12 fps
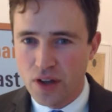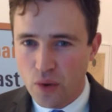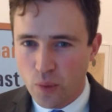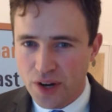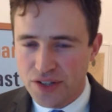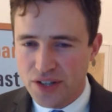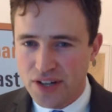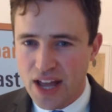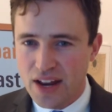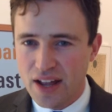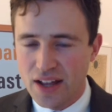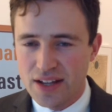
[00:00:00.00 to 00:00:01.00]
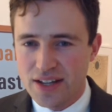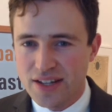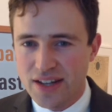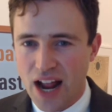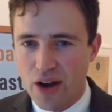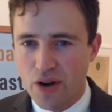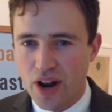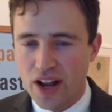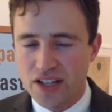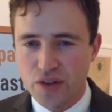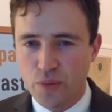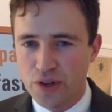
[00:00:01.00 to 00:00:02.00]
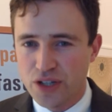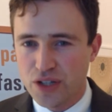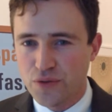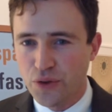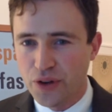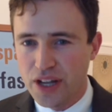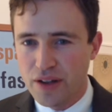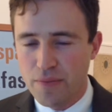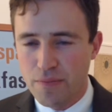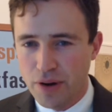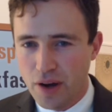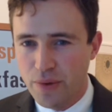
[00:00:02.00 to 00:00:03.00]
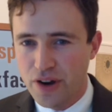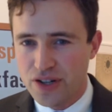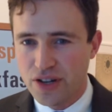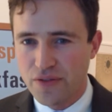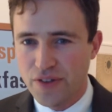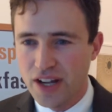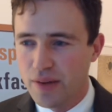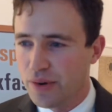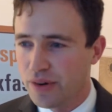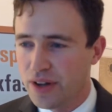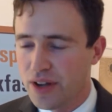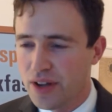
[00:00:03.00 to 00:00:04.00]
Once the data is standardized and once it's fully published and available,